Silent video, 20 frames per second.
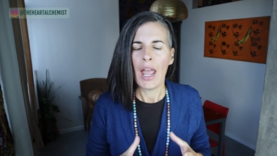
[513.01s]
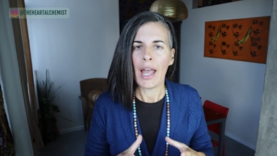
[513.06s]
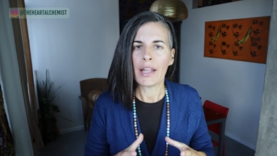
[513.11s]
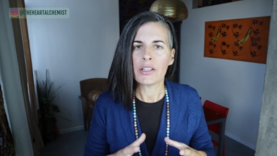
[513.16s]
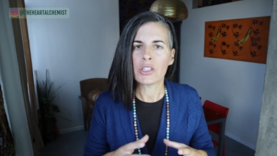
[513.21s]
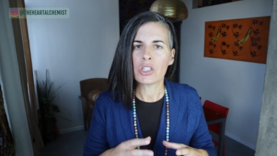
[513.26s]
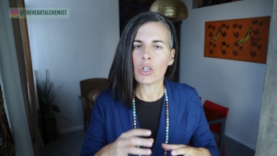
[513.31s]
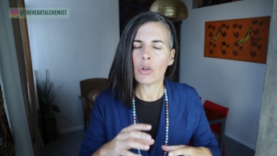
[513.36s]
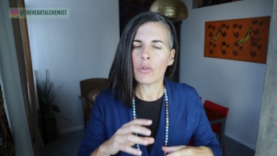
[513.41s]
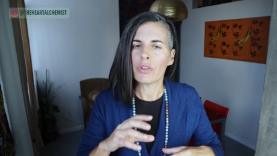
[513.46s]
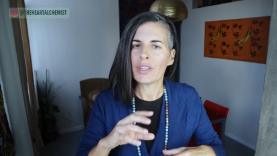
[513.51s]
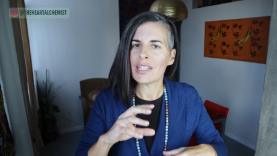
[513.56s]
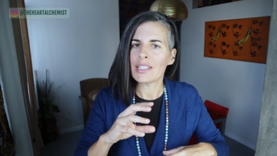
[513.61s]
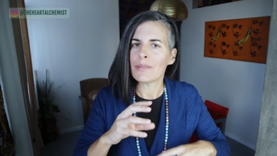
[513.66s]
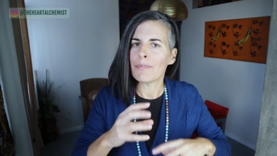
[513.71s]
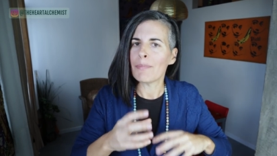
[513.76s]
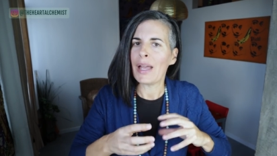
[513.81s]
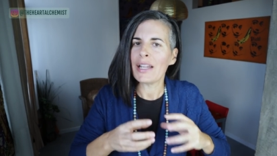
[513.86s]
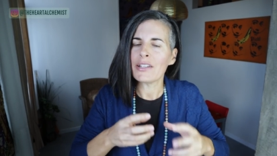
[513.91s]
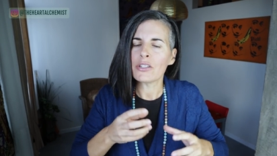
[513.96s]
And so
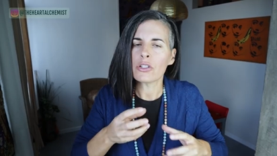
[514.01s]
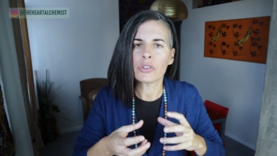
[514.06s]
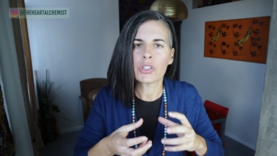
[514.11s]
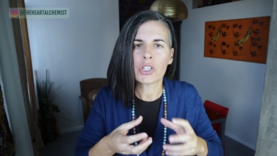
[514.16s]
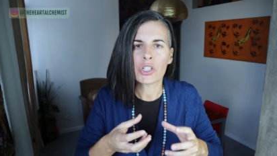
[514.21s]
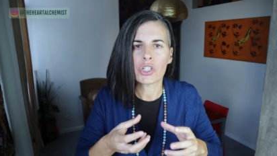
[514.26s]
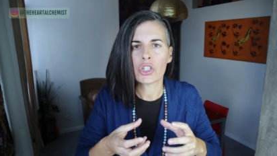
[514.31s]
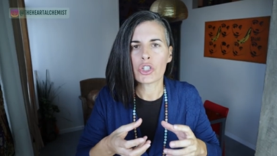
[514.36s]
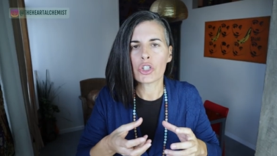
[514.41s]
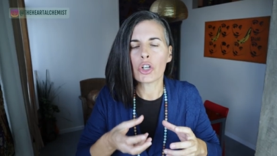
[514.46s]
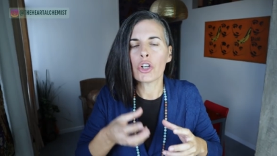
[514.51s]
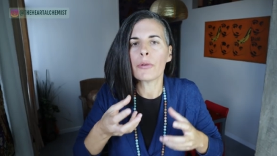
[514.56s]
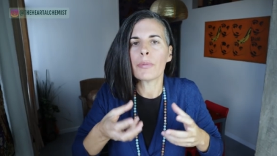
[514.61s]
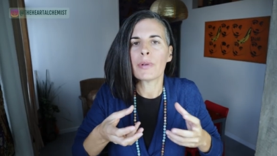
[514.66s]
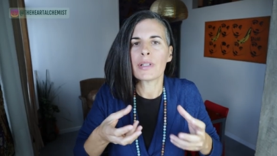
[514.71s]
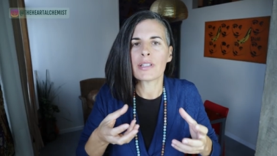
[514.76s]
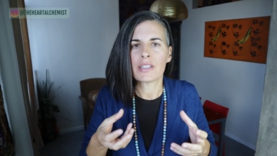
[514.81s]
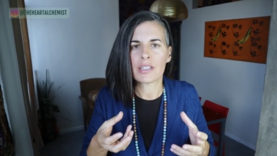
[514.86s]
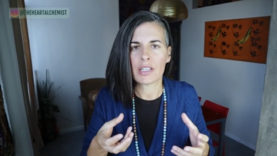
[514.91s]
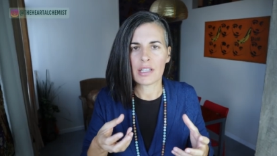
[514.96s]
these mental
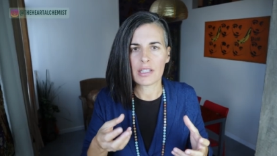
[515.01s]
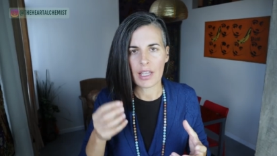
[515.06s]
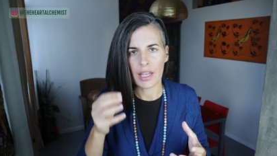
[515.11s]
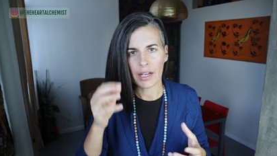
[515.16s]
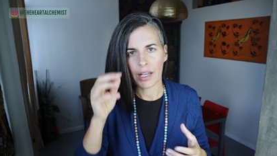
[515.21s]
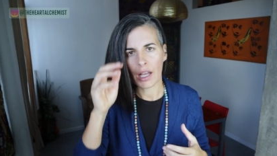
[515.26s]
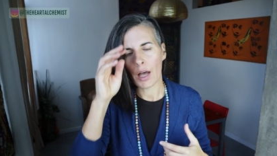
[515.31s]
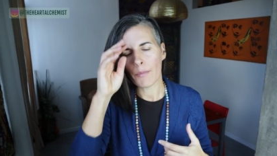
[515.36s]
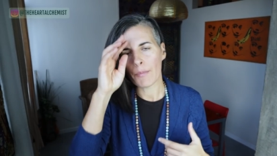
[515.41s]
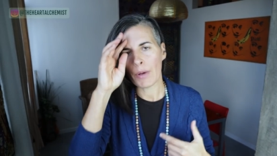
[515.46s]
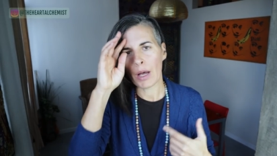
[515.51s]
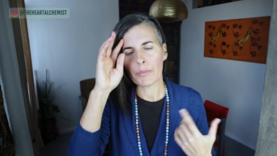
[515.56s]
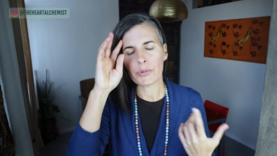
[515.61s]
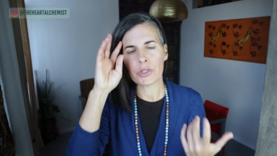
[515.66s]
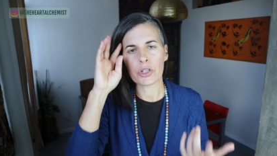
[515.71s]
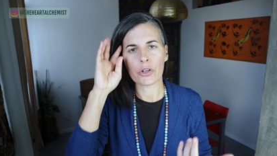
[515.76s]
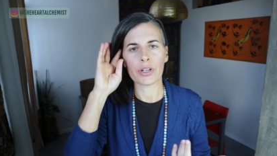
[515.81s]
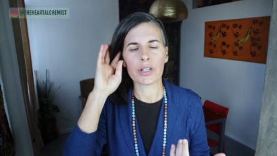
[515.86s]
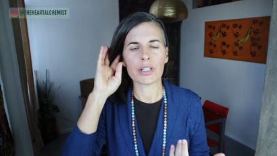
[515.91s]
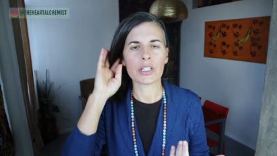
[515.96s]
disturbances that come
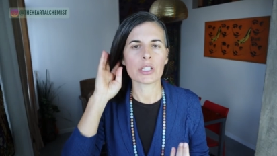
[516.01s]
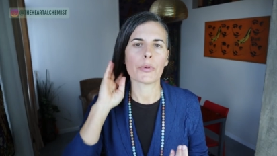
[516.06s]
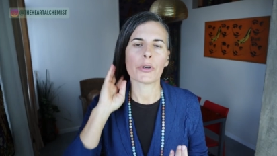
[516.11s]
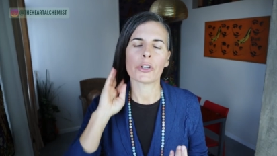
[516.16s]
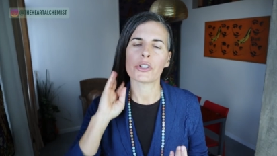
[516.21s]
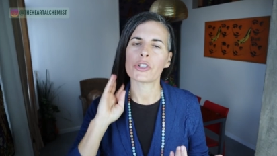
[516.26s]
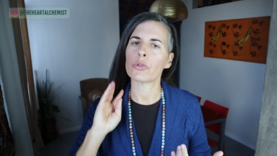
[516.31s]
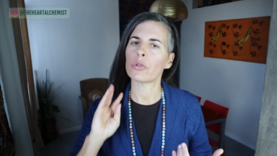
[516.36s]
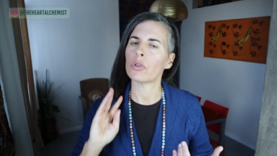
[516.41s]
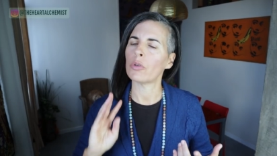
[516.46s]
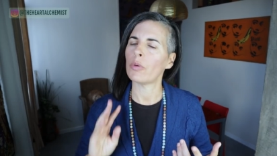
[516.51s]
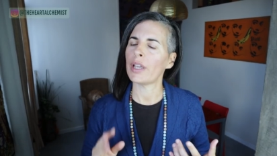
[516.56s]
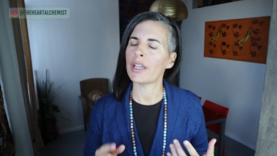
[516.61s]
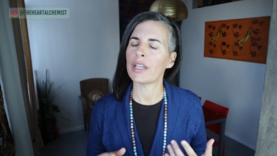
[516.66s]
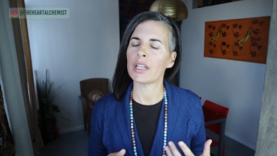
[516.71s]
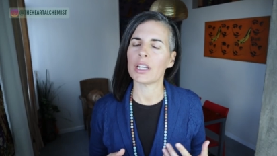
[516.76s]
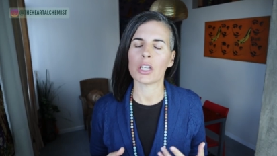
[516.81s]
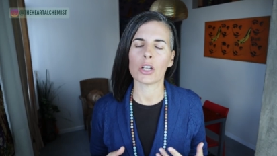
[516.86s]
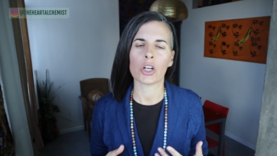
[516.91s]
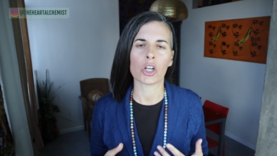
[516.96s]
up during a spiritual
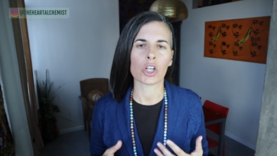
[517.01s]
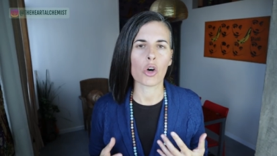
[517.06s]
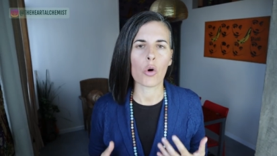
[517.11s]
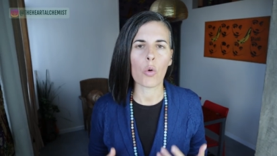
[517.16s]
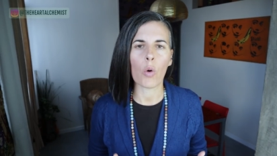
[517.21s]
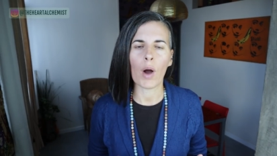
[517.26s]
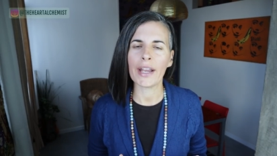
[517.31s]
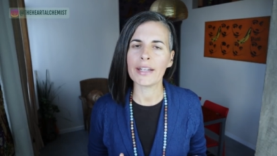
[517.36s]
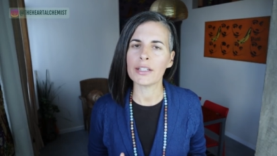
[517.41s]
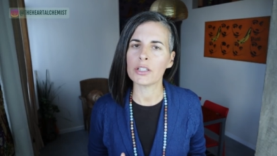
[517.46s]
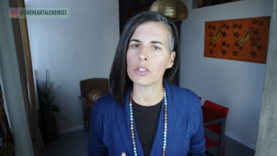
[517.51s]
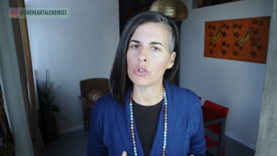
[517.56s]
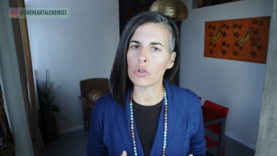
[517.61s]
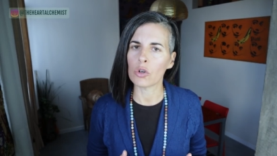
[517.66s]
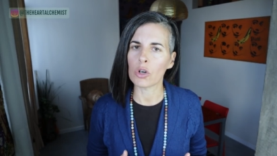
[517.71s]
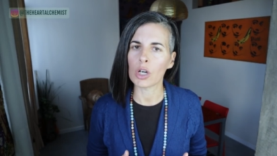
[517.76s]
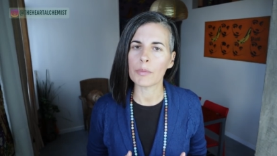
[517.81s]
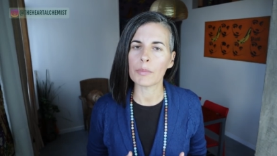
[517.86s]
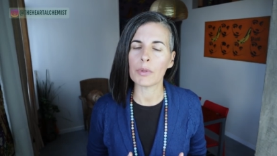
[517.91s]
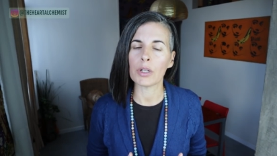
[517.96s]
awakening are quite
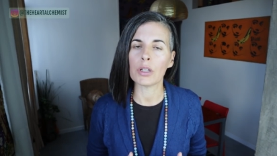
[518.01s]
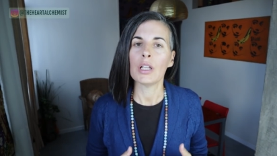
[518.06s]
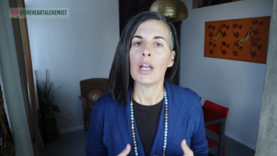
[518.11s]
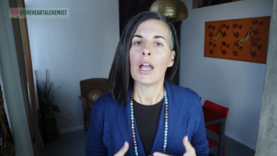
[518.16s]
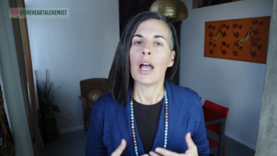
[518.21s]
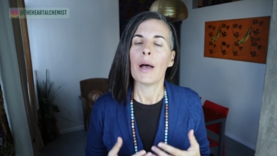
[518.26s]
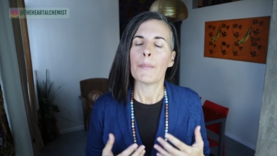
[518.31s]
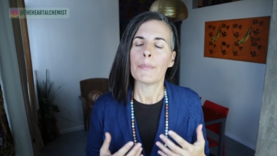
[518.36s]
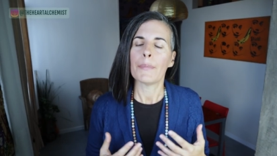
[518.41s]
normal,